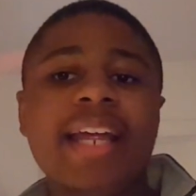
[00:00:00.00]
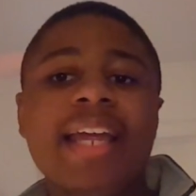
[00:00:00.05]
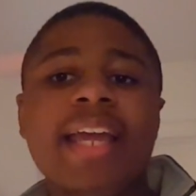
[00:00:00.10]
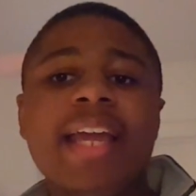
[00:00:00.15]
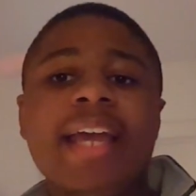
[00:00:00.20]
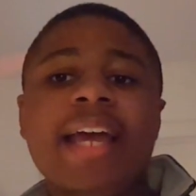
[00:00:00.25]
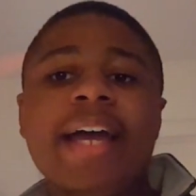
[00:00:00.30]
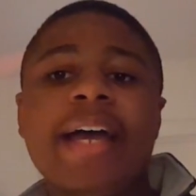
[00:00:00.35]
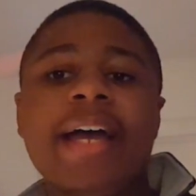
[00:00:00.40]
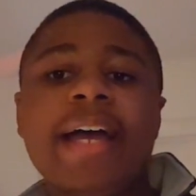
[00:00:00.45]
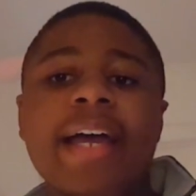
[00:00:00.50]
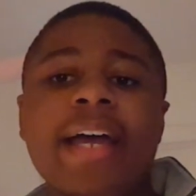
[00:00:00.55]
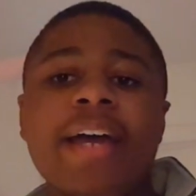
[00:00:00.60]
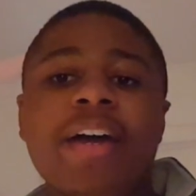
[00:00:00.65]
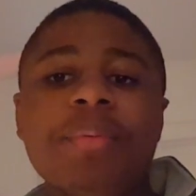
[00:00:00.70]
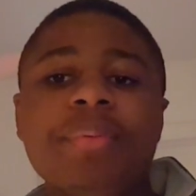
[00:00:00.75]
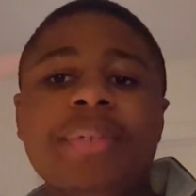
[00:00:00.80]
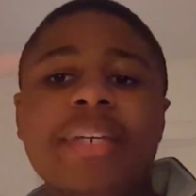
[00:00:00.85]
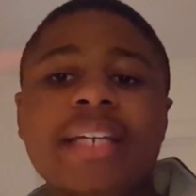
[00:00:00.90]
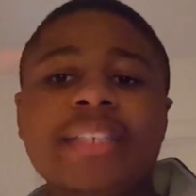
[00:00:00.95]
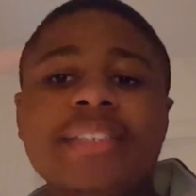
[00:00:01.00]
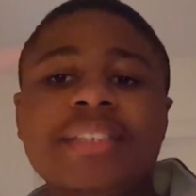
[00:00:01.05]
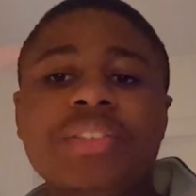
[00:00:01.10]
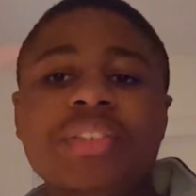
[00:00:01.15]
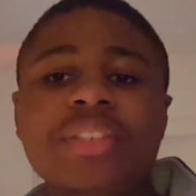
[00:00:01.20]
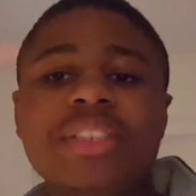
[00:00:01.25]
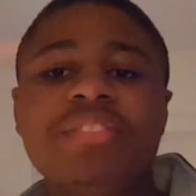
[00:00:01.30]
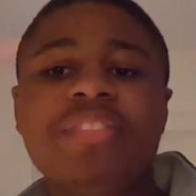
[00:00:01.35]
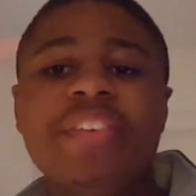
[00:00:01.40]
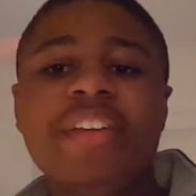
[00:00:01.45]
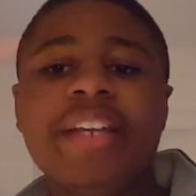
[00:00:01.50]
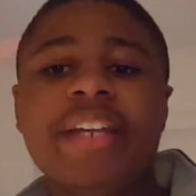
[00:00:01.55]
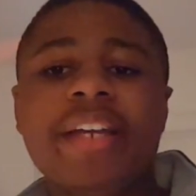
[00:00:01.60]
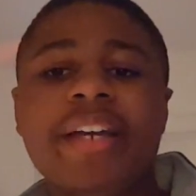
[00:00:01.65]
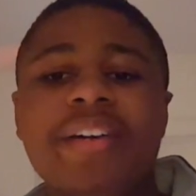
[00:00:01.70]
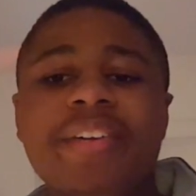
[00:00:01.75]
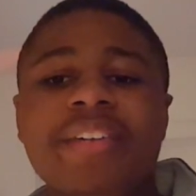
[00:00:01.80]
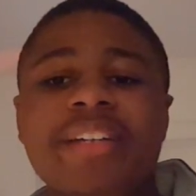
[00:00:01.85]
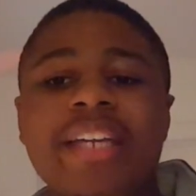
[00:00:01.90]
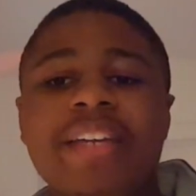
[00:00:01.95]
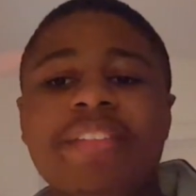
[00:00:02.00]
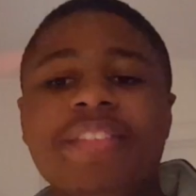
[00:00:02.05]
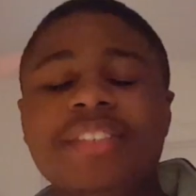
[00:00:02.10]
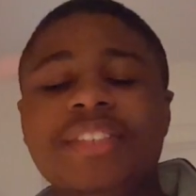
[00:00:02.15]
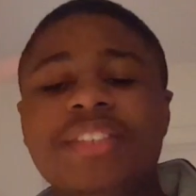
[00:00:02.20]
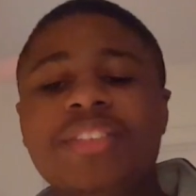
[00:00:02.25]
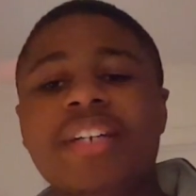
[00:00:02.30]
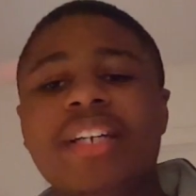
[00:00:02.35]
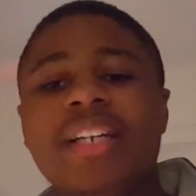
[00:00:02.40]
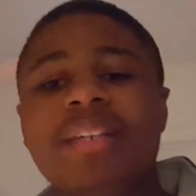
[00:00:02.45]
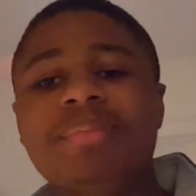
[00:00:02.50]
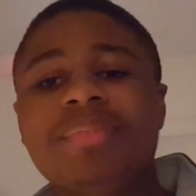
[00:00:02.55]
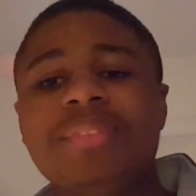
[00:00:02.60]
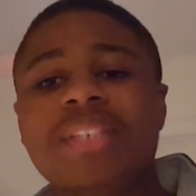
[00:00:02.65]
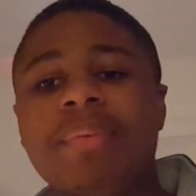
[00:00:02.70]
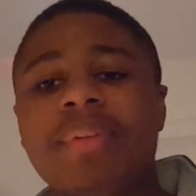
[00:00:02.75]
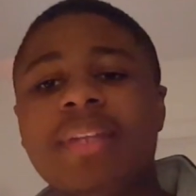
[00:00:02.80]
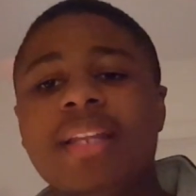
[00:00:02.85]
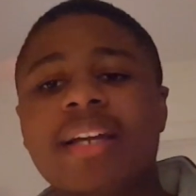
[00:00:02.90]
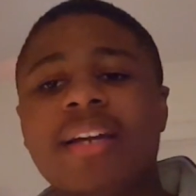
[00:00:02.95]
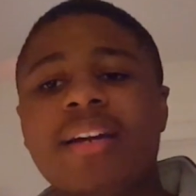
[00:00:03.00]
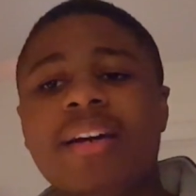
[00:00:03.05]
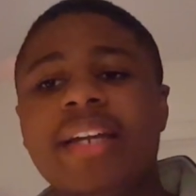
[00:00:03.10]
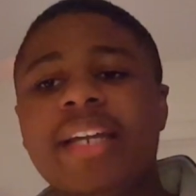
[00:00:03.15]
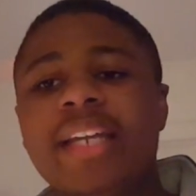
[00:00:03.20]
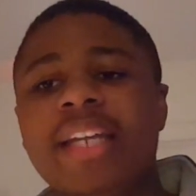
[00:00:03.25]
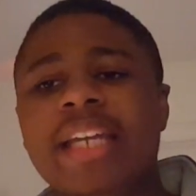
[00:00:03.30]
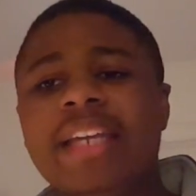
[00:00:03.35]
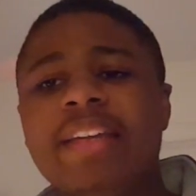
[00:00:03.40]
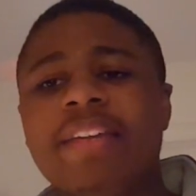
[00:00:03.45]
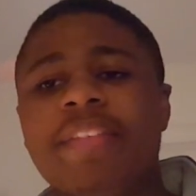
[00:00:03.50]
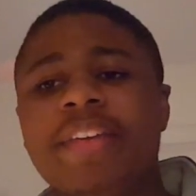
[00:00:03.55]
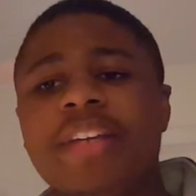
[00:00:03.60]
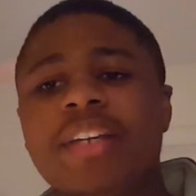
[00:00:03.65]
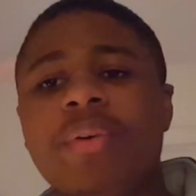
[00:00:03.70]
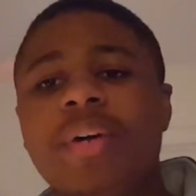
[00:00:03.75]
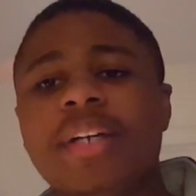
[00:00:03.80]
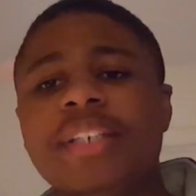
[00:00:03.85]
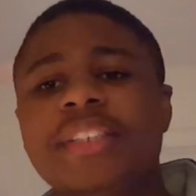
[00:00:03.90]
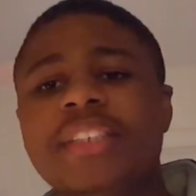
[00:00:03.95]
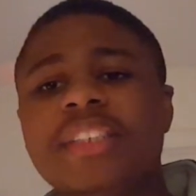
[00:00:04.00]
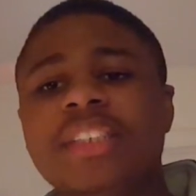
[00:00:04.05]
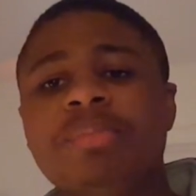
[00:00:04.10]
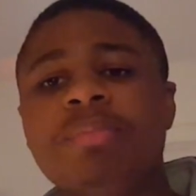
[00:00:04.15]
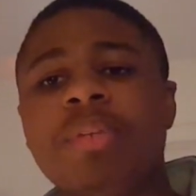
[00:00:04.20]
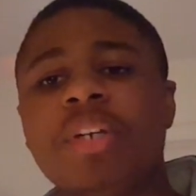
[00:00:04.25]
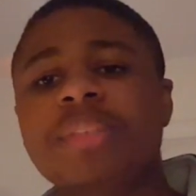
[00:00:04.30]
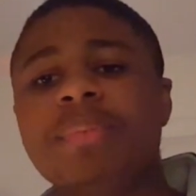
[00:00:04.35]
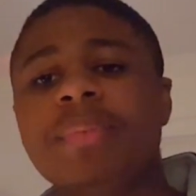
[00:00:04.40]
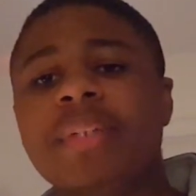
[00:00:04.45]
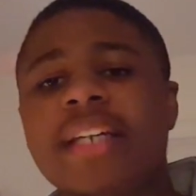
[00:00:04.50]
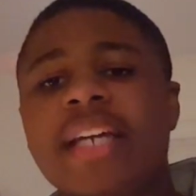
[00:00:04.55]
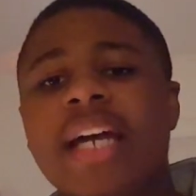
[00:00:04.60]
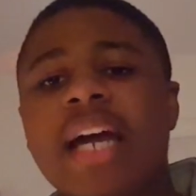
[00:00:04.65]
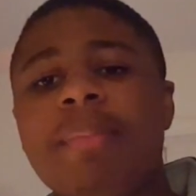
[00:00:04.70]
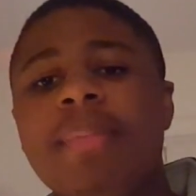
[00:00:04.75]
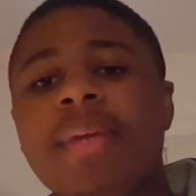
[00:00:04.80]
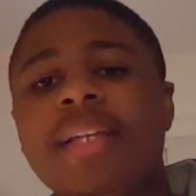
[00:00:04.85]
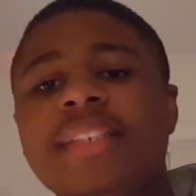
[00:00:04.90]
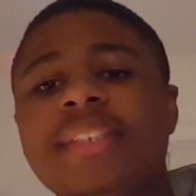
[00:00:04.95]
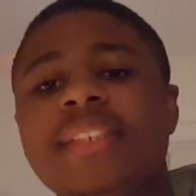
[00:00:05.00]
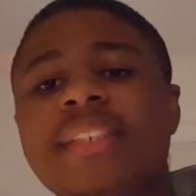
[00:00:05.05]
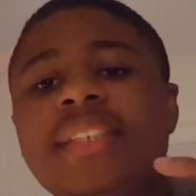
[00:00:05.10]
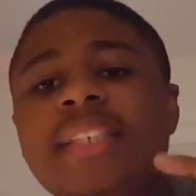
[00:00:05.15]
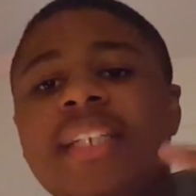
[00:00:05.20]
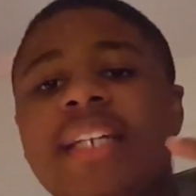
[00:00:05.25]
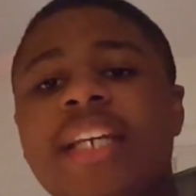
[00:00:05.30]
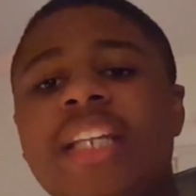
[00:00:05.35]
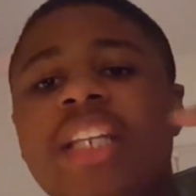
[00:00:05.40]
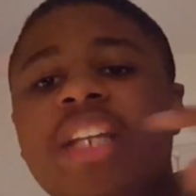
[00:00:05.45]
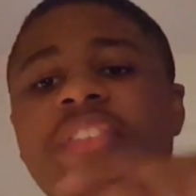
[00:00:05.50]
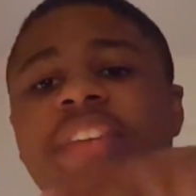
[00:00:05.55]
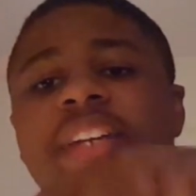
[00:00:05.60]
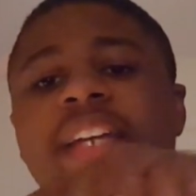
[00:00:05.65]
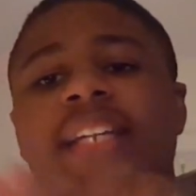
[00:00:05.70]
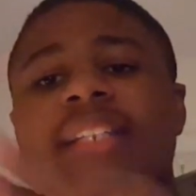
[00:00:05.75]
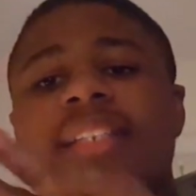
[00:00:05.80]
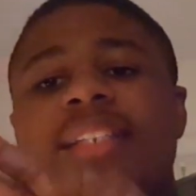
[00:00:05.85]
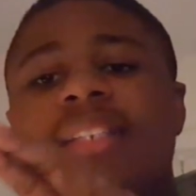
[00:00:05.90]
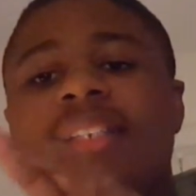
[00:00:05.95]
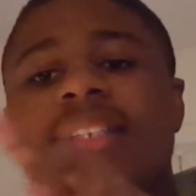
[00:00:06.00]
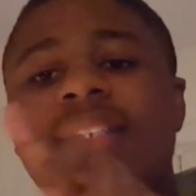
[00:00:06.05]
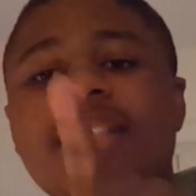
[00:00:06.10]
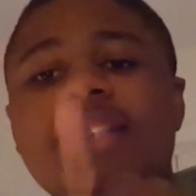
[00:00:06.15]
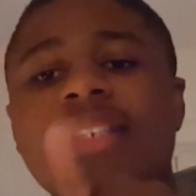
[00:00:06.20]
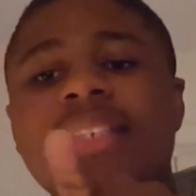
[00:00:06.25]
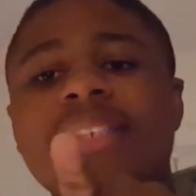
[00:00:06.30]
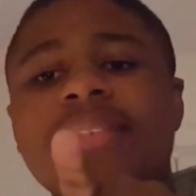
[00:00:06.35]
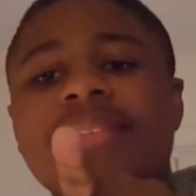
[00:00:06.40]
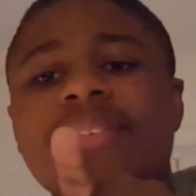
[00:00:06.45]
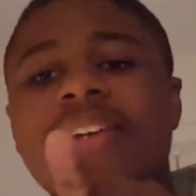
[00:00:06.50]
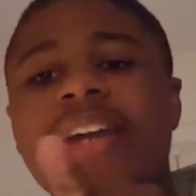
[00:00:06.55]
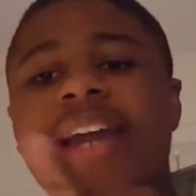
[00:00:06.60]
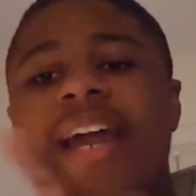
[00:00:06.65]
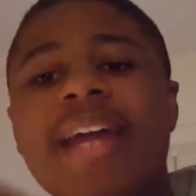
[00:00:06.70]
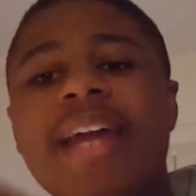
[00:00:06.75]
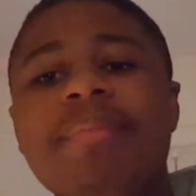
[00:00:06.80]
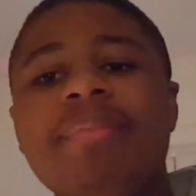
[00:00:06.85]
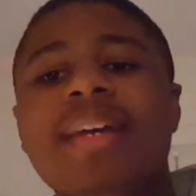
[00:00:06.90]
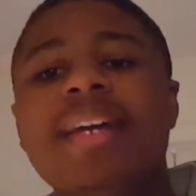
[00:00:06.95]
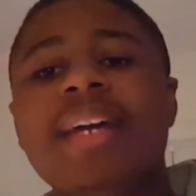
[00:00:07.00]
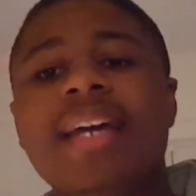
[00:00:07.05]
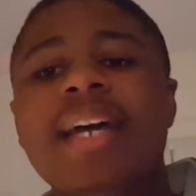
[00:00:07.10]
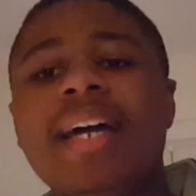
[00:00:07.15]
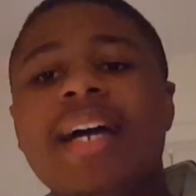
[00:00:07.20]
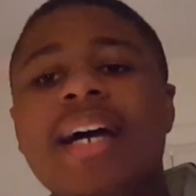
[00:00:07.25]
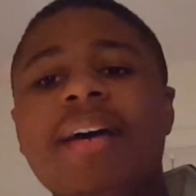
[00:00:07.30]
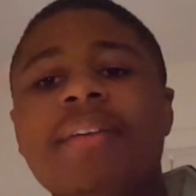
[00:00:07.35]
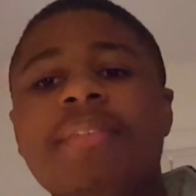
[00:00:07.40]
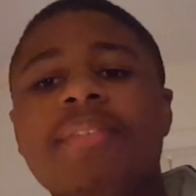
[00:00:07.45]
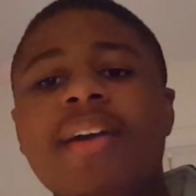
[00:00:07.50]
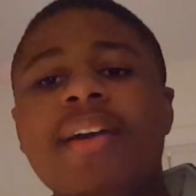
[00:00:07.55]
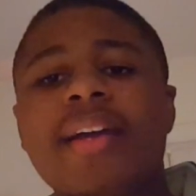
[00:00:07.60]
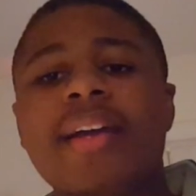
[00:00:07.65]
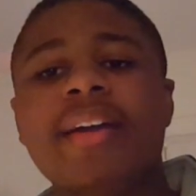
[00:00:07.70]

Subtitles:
I hope you guys enjoyed this video. If you enjoyed it, drop a like on it. If you have any questions, post them in the comments. Don't forget to subscribe.